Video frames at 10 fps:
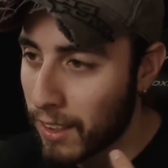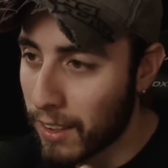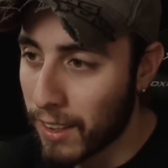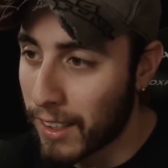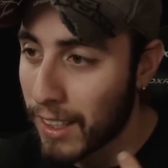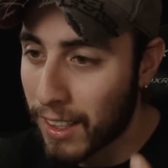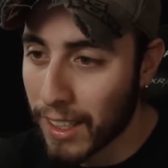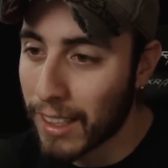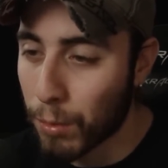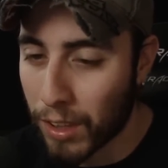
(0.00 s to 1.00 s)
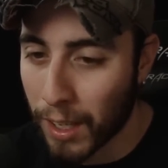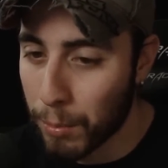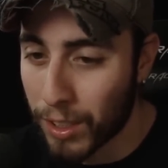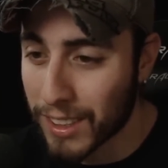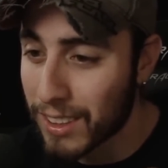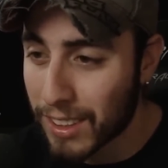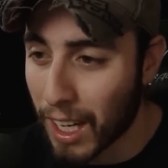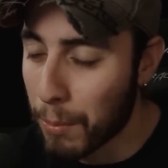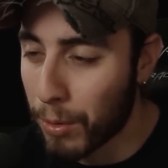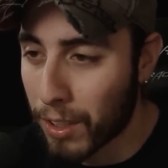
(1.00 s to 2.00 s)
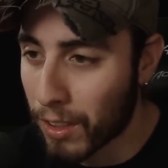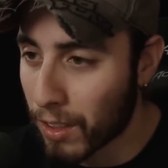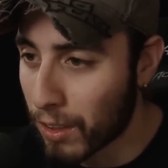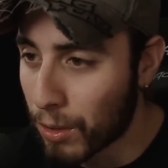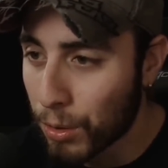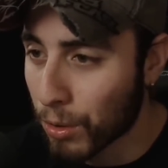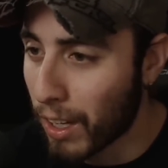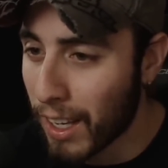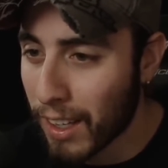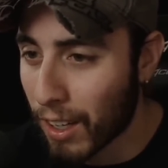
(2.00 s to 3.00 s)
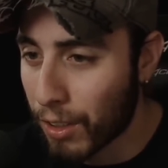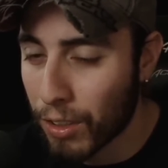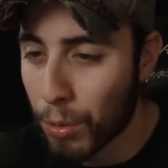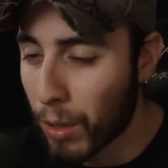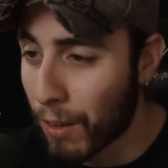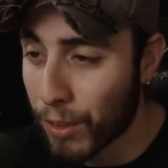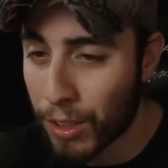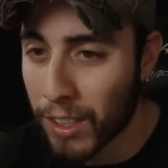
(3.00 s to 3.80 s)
again connect with them. You can Skype, you can Google Hangout, you can do whatever.